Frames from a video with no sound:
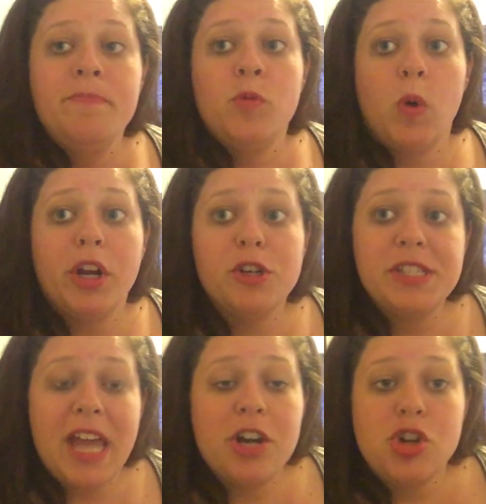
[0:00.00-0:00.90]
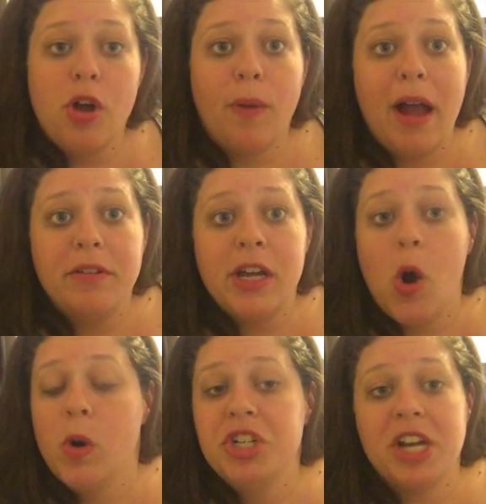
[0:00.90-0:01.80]
work your schedule around it,
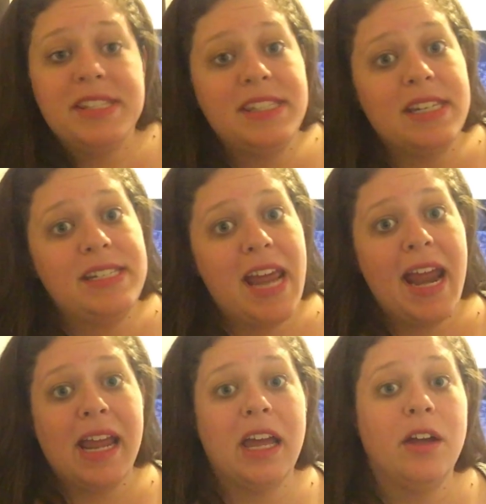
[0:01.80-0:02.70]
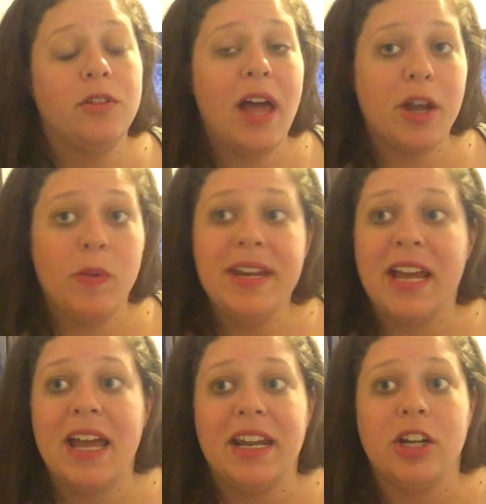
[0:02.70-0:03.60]
or just take, like we
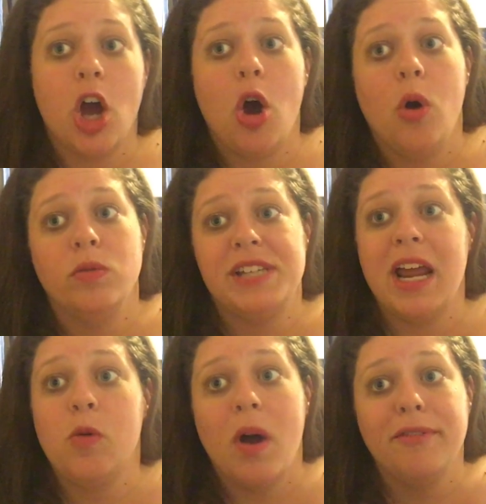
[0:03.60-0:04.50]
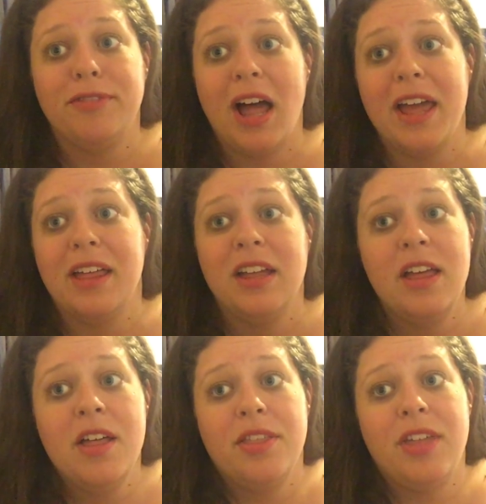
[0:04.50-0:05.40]
did, and go take one flight
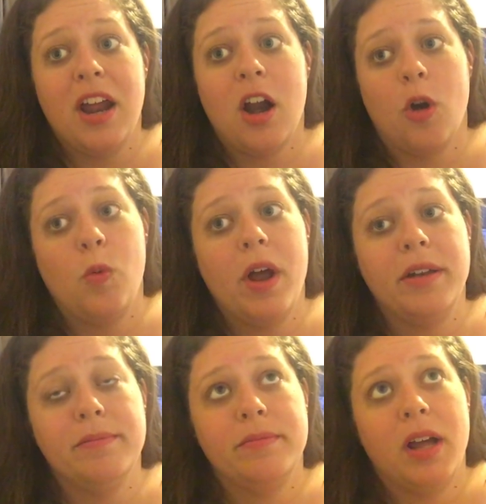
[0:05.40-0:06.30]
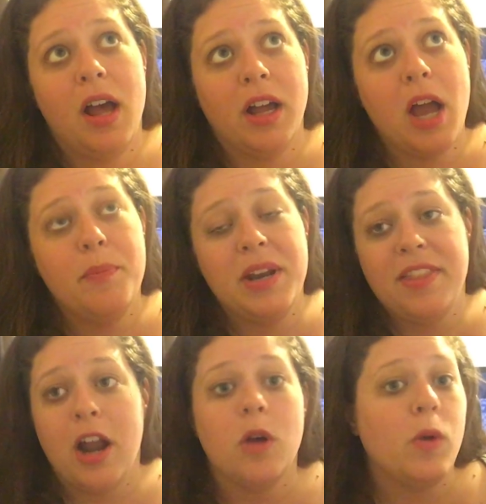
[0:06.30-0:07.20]
there, or one company
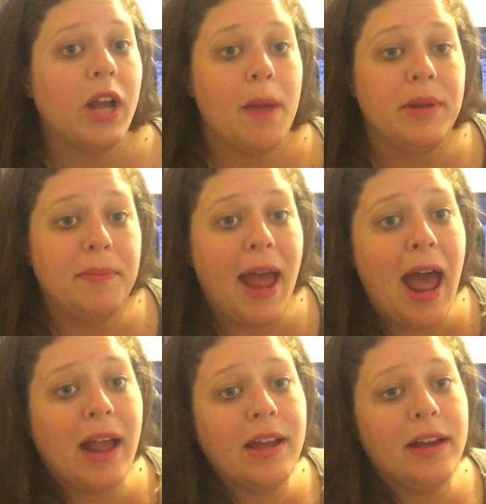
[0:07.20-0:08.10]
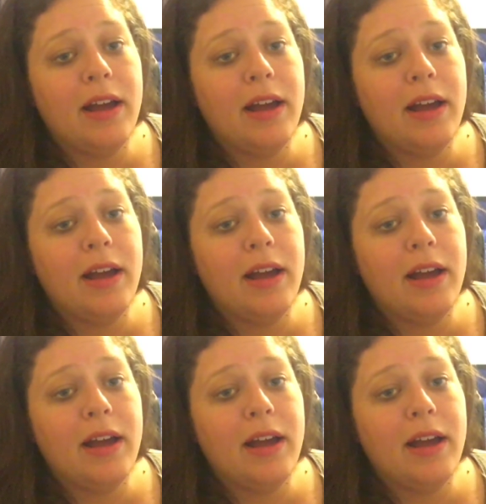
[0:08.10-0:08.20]
there and one company back.